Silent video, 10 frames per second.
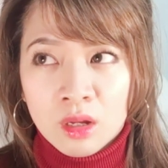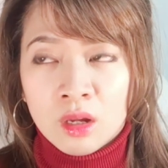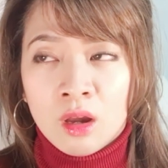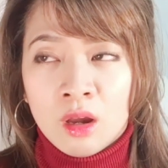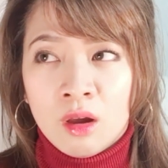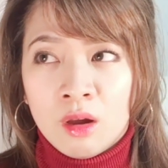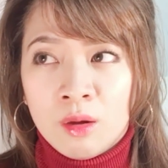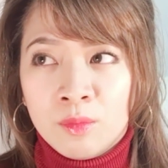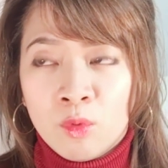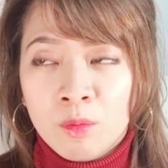
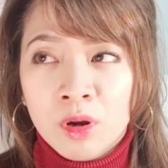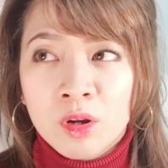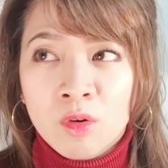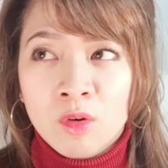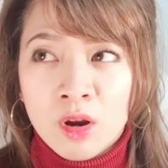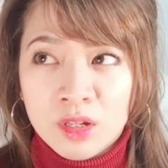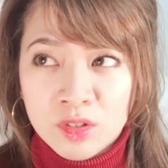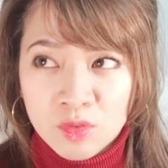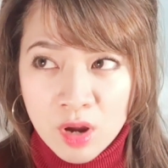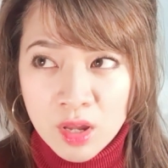When we're in chronic
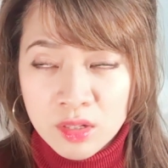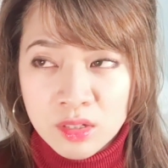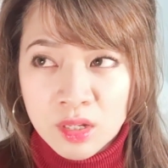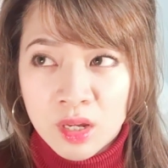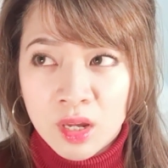stress